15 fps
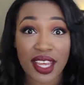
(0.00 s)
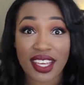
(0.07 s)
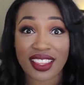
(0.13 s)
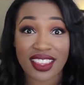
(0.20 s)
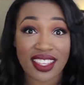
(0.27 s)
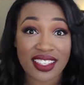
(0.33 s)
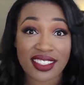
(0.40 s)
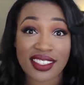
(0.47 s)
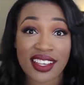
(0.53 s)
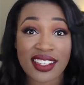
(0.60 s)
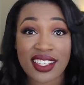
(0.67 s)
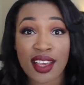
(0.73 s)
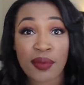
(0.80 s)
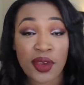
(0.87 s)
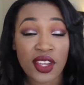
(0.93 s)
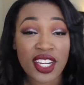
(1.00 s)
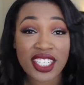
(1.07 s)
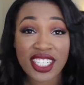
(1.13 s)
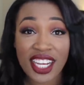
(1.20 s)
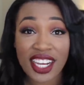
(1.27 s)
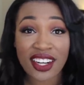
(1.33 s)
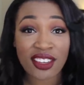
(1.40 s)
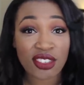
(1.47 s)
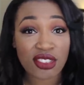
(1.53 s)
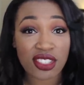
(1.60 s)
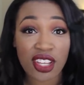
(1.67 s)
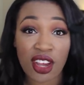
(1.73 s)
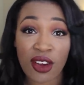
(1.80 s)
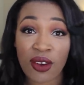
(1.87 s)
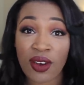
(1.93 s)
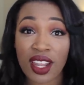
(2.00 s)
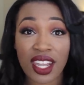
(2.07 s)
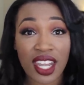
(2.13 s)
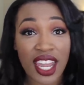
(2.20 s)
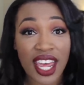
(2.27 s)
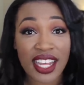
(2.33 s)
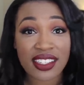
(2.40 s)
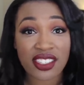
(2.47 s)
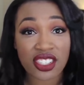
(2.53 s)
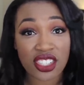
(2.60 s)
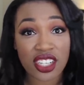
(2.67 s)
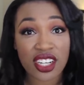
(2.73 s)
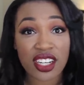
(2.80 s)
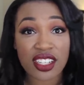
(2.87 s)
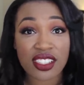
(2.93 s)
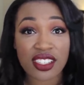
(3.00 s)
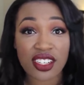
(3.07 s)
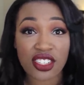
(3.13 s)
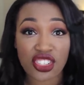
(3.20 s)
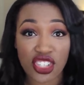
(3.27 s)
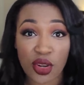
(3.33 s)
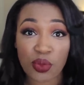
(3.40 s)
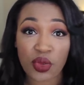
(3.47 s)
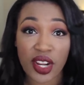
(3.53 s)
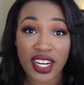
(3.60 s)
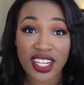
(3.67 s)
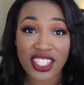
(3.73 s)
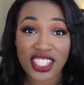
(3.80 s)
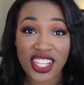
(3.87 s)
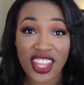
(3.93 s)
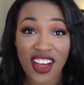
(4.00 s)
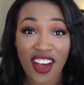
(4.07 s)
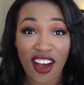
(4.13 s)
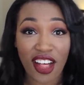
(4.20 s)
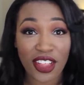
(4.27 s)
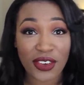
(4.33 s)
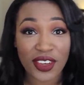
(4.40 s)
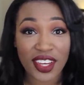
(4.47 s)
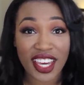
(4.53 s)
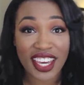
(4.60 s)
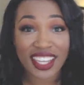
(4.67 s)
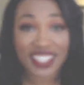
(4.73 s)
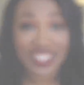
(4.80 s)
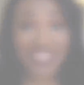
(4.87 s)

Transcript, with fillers: Like this is a beauty channel so let's just jump right into the haul, okay?